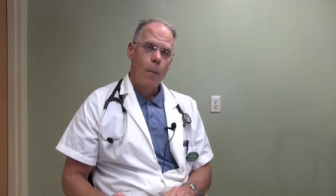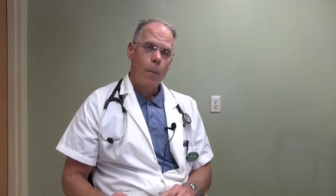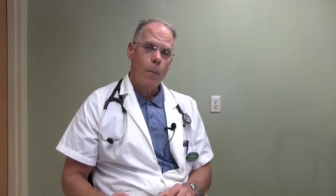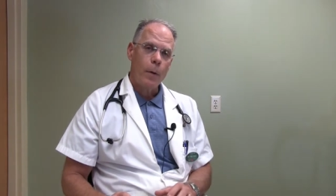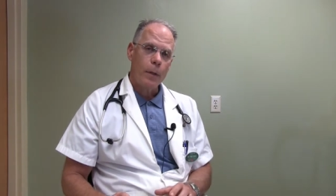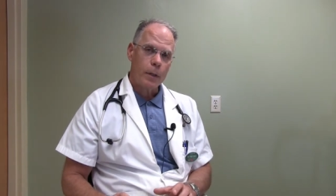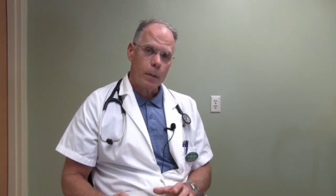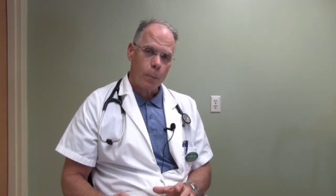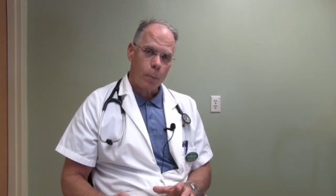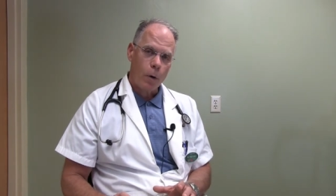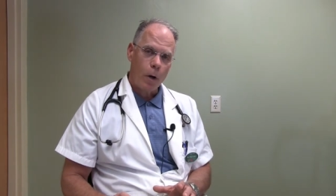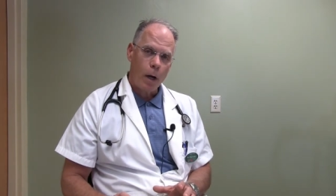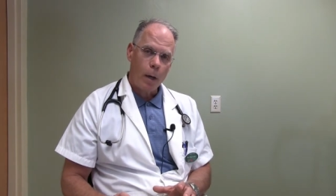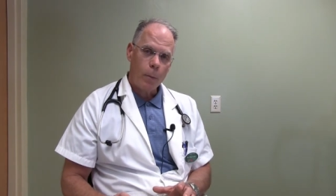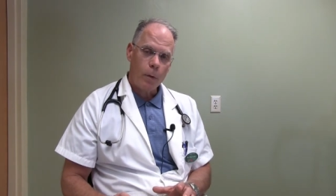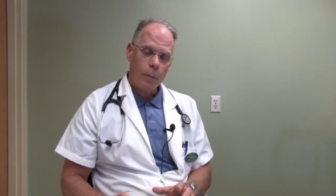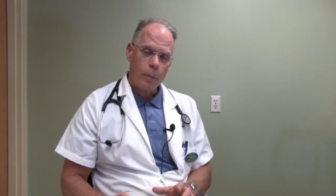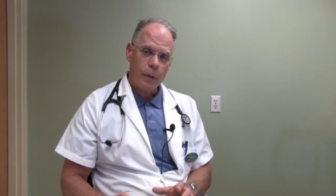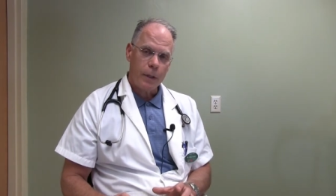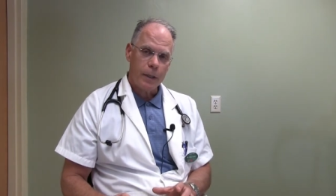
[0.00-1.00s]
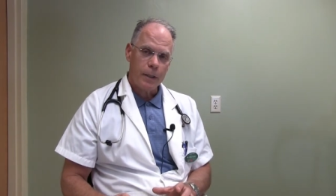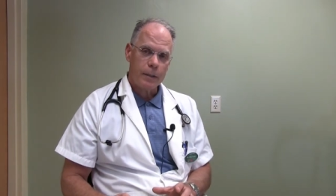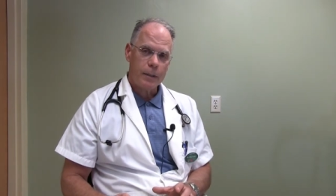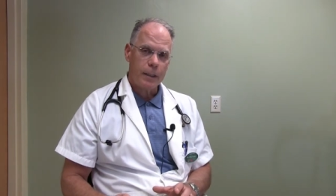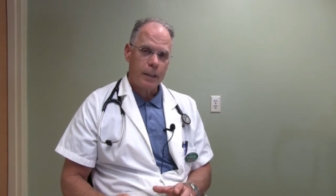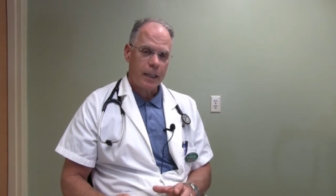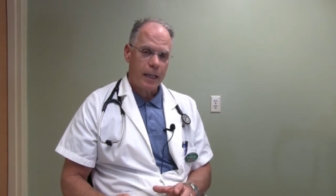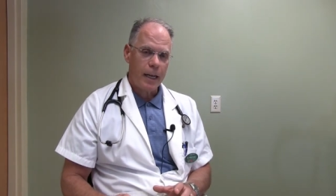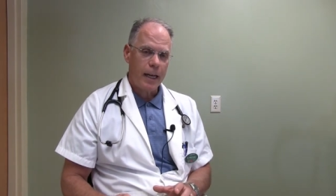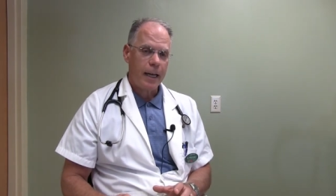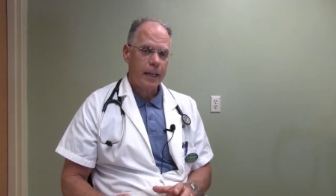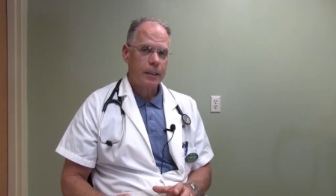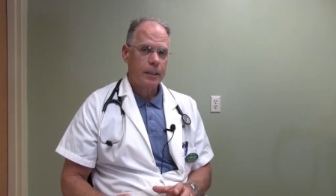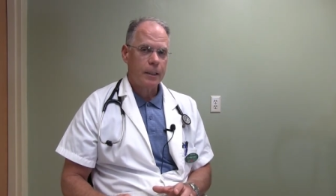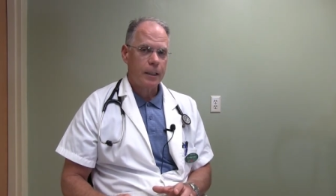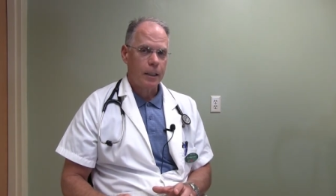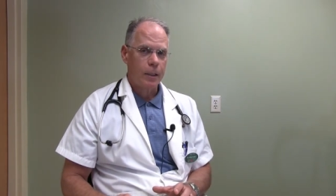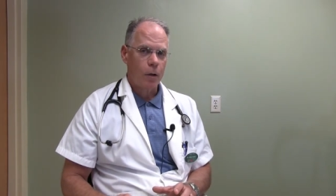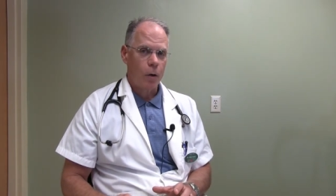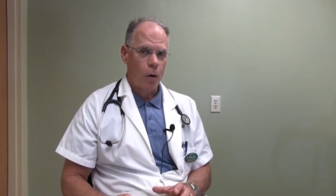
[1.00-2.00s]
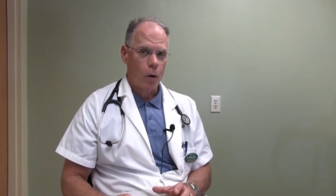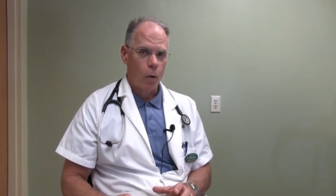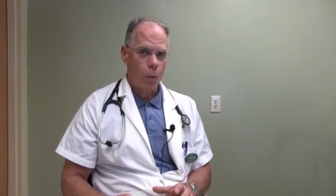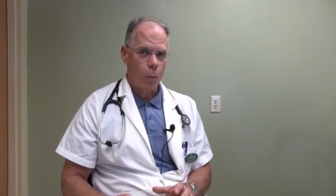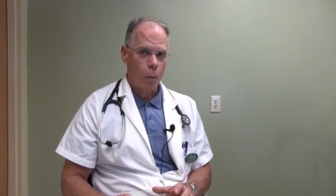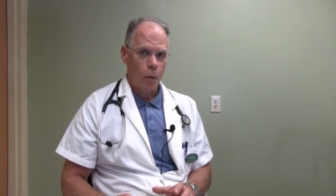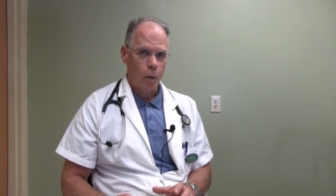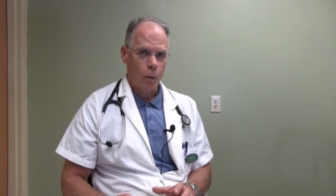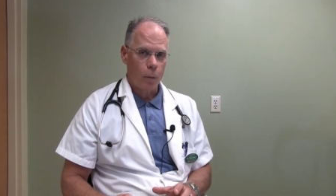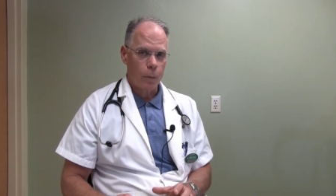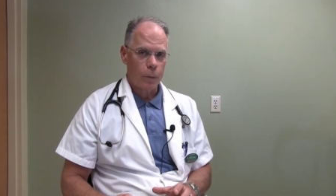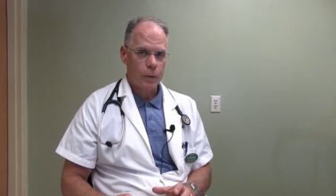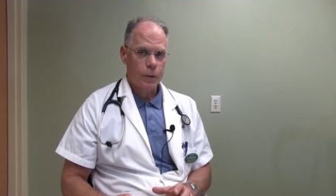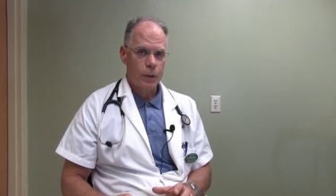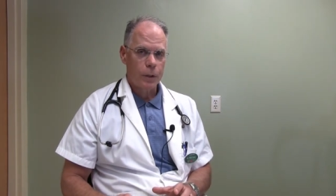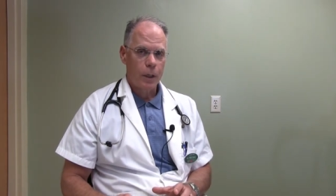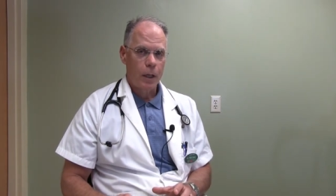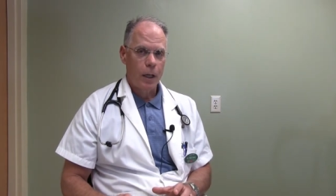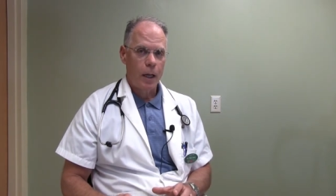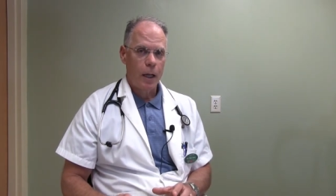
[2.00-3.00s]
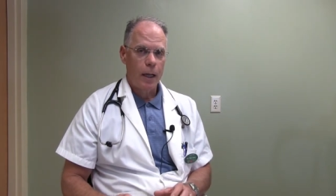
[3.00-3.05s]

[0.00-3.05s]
But the problem is that cats get heartworms